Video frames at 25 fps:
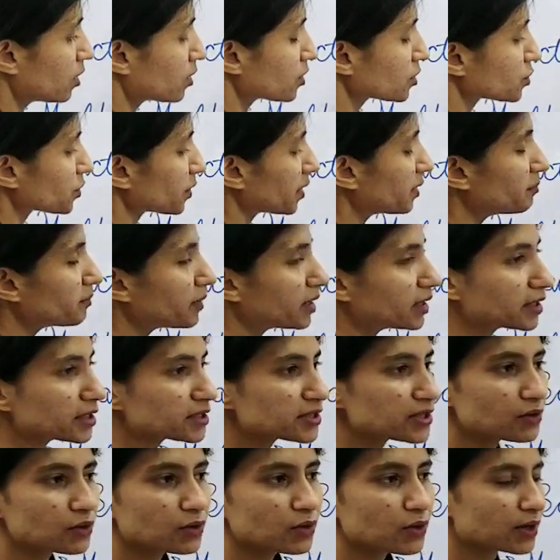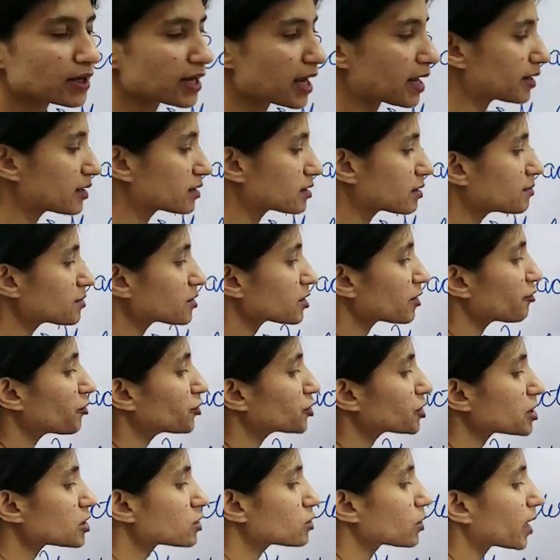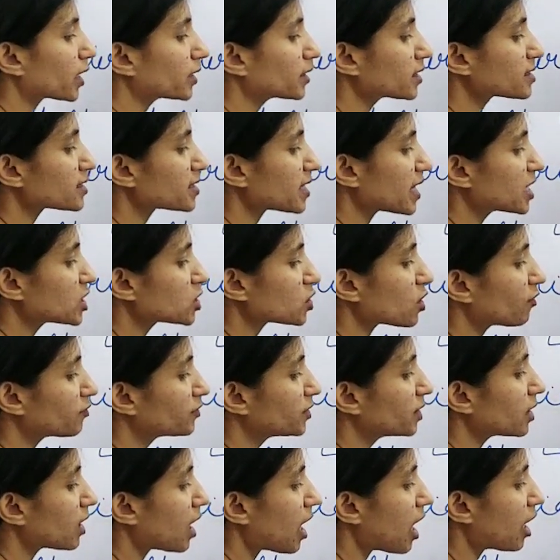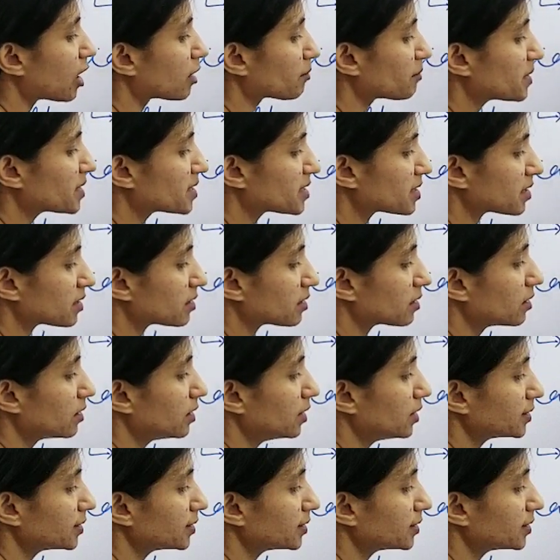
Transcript: So in multicellular organisms, if you just look at the size of the RBC,